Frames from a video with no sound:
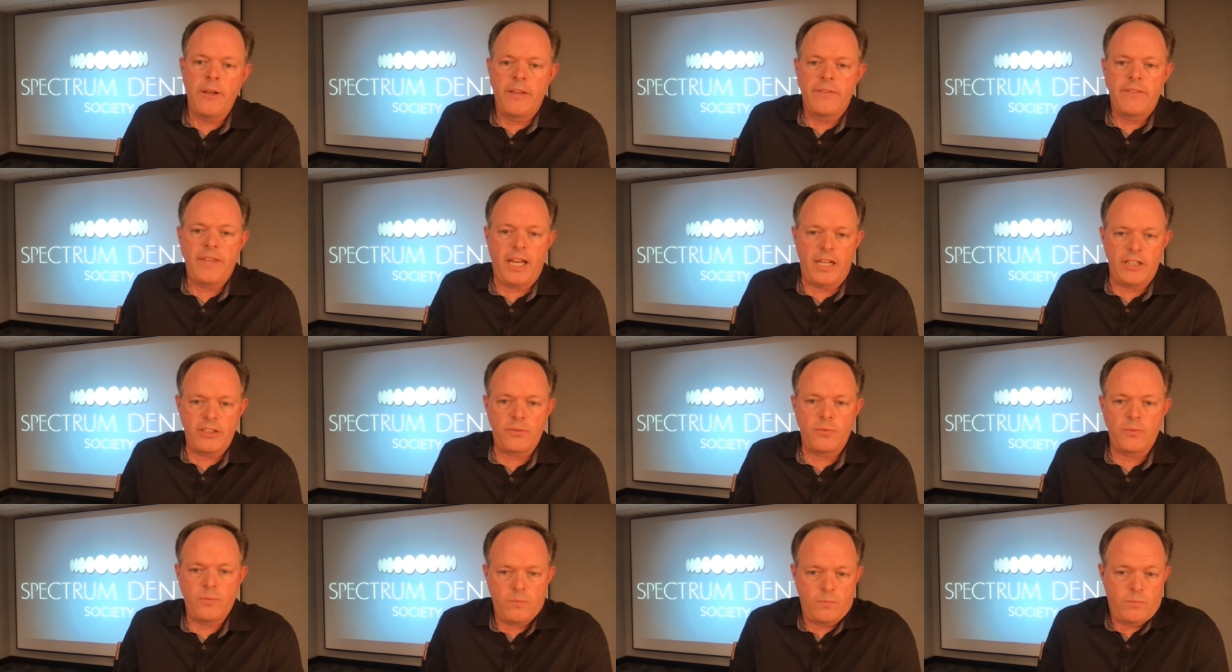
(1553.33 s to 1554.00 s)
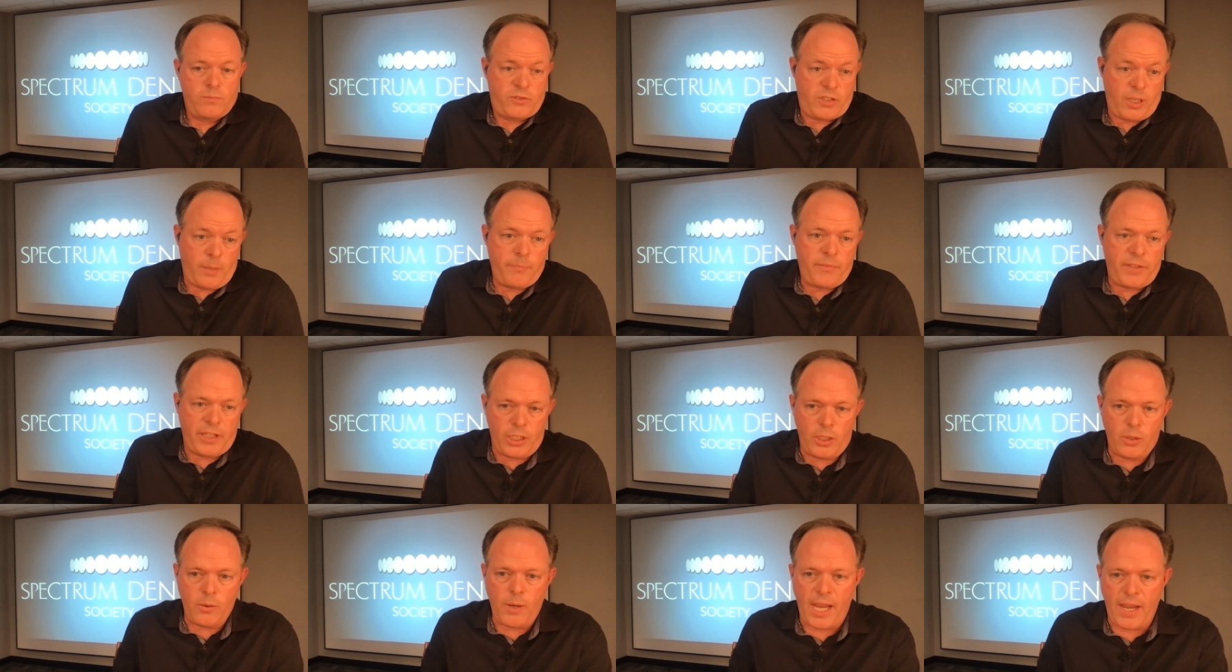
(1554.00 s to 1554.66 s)
that's
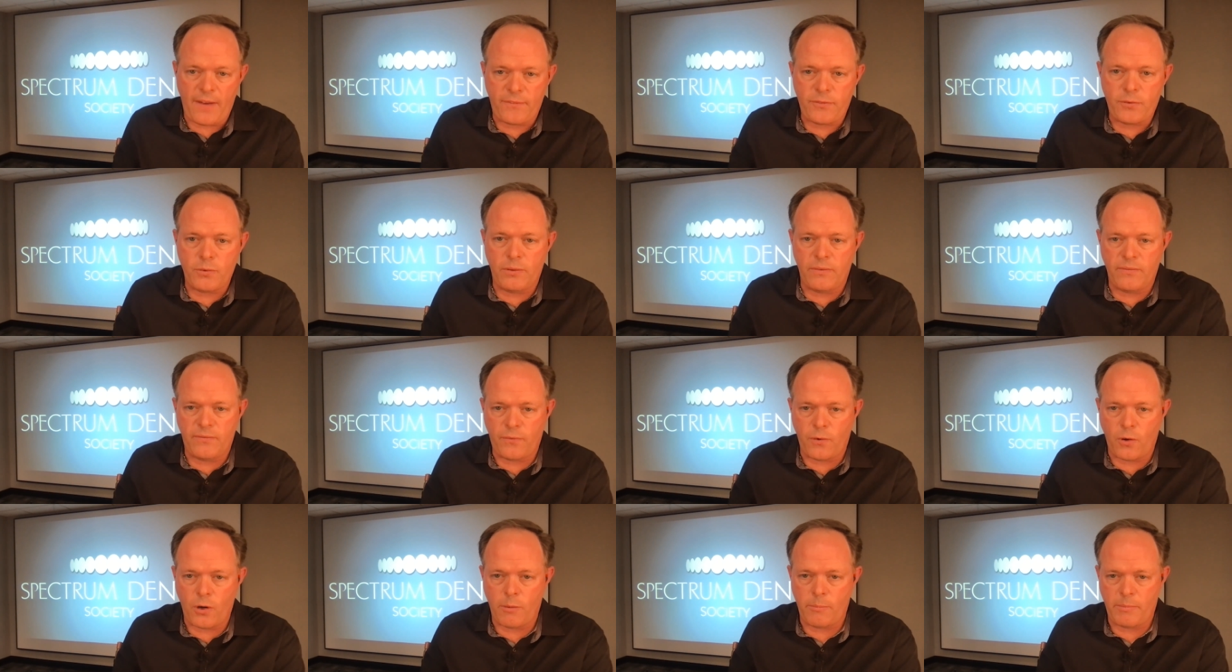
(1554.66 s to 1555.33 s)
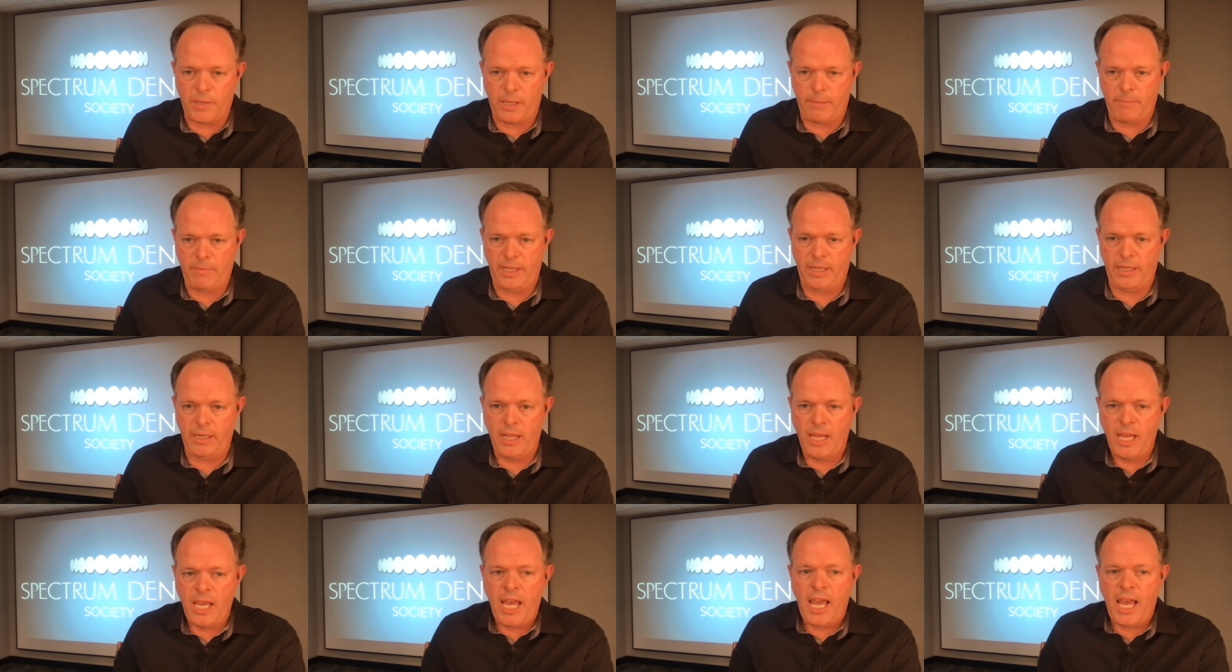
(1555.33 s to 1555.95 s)
something you have to inform them in.